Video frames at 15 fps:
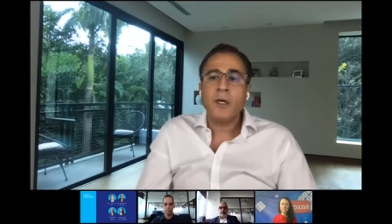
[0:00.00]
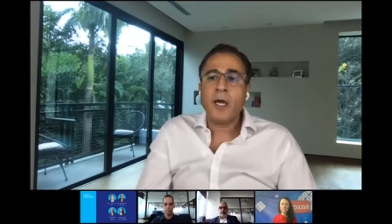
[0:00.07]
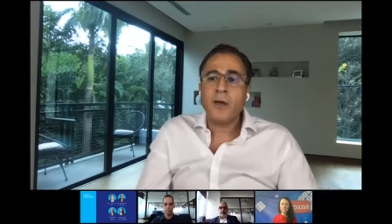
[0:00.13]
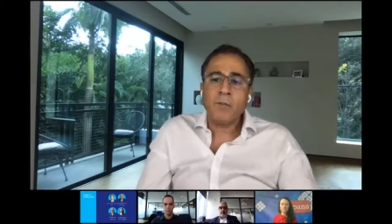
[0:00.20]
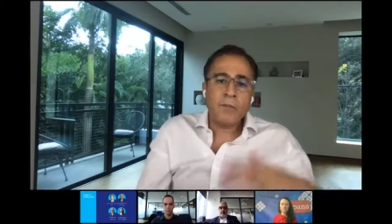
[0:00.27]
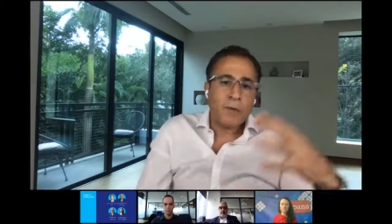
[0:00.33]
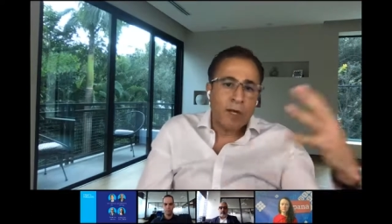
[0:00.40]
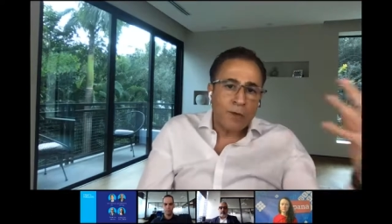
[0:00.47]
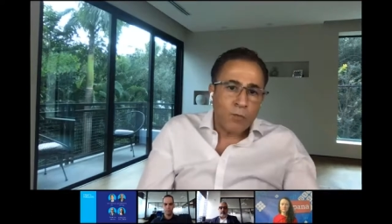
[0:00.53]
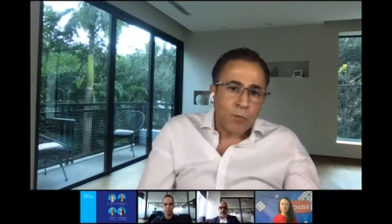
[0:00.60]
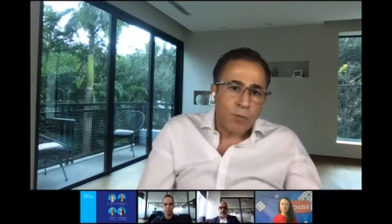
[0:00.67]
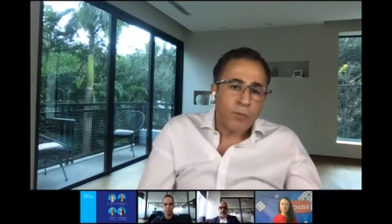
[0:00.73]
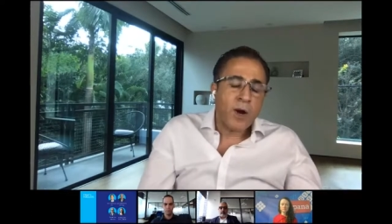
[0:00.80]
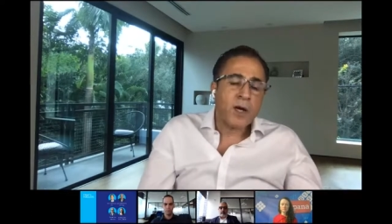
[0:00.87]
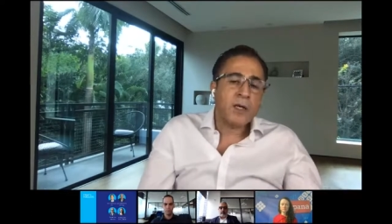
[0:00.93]
and
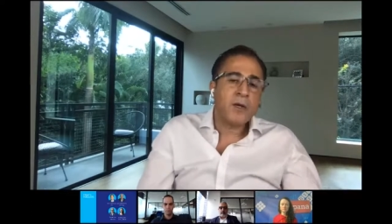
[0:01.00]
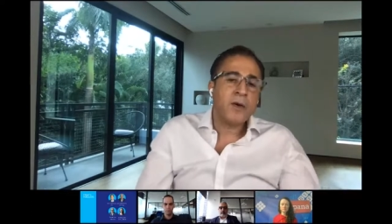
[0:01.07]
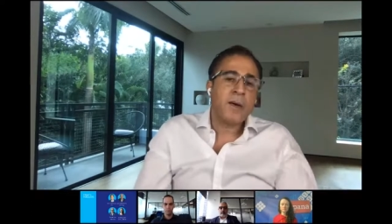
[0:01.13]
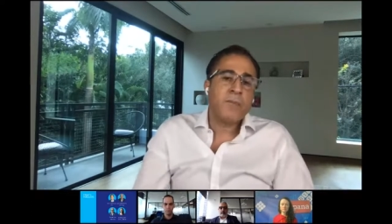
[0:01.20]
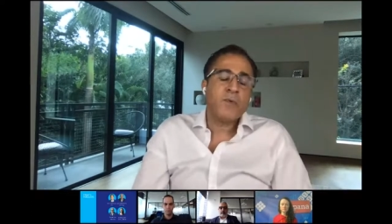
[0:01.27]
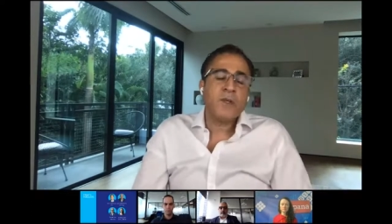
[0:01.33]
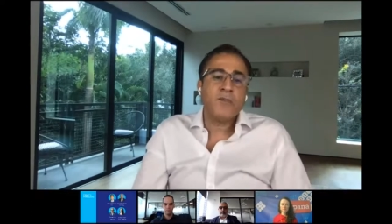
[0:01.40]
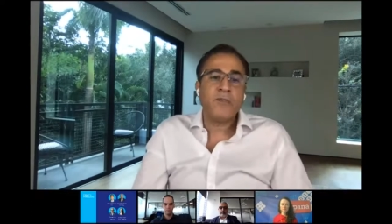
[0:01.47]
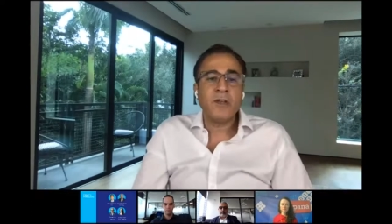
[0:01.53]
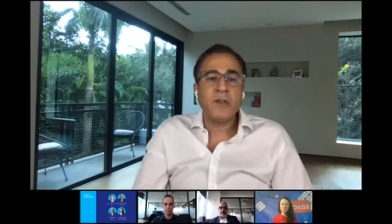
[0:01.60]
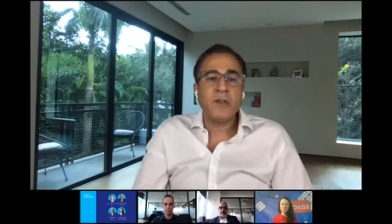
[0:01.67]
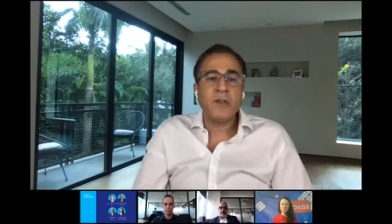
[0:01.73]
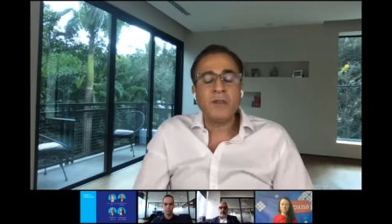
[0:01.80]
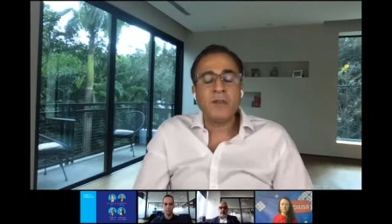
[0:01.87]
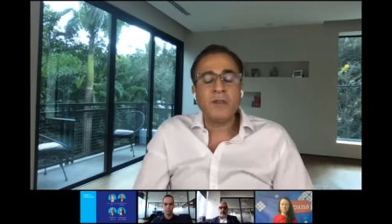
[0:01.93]
partner up with
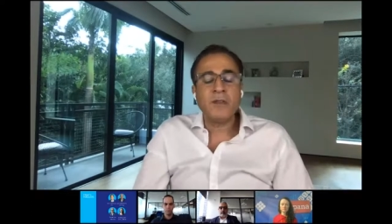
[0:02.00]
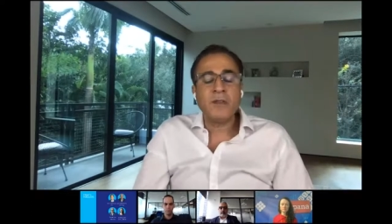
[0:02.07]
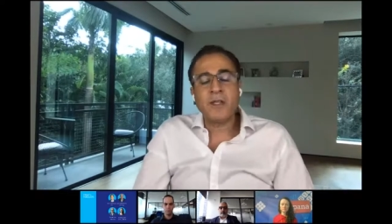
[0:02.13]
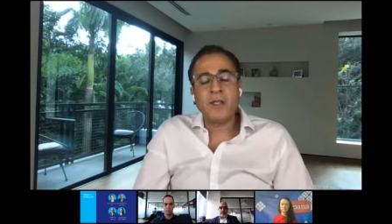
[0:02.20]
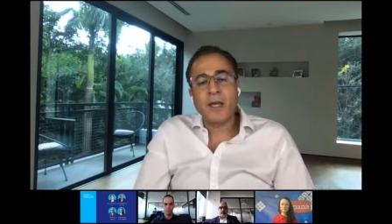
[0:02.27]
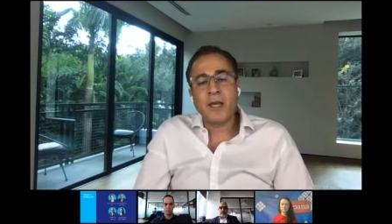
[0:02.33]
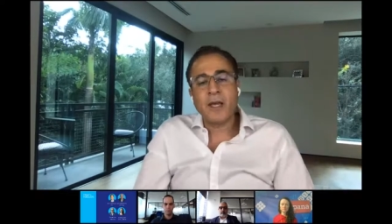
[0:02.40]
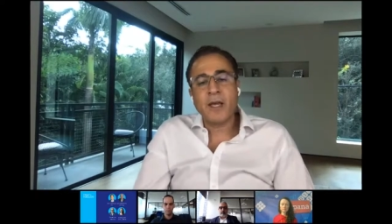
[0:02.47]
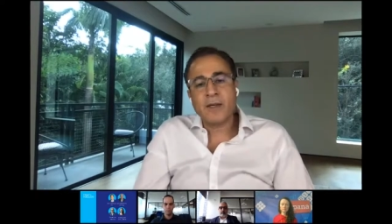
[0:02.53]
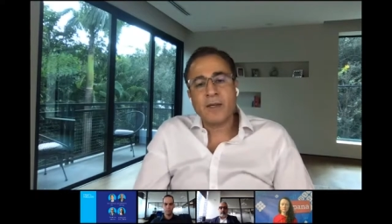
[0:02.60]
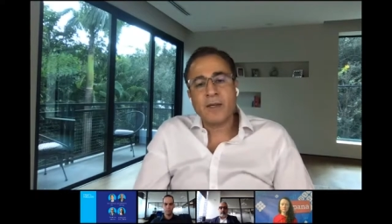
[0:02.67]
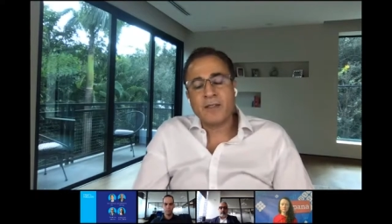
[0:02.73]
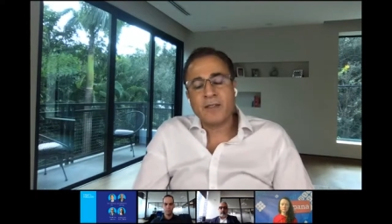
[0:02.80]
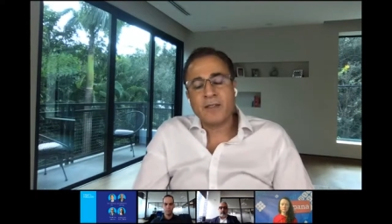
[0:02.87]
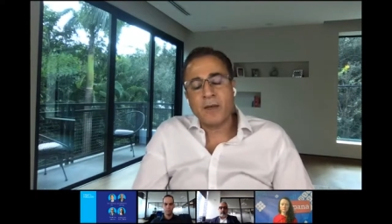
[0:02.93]
fintechs
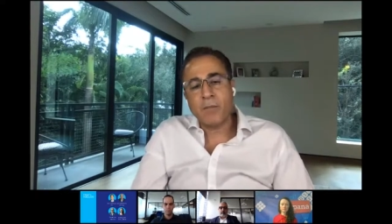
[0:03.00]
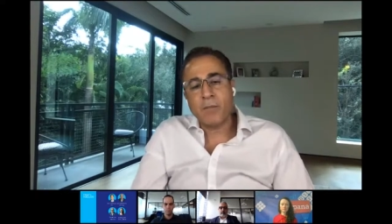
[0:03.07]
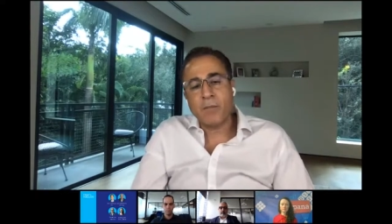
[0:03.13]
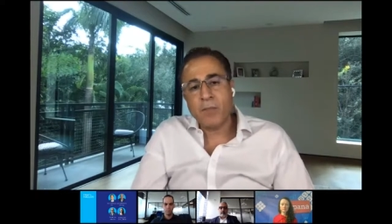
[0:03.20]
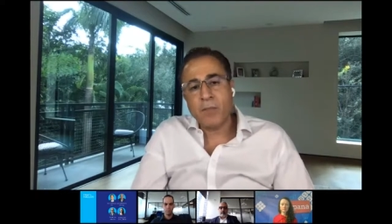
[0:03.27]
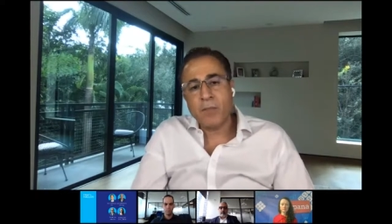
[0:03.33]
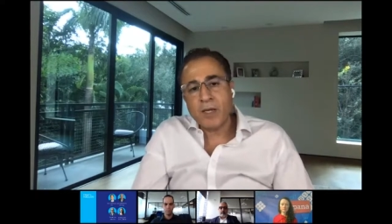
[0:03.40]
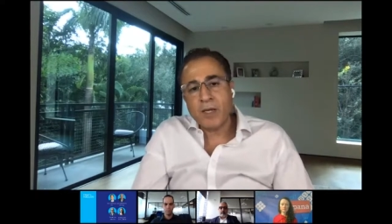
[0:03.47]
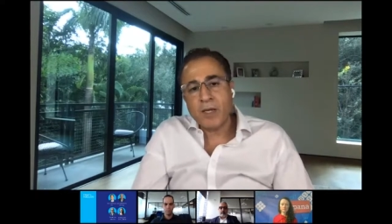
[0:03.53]
and big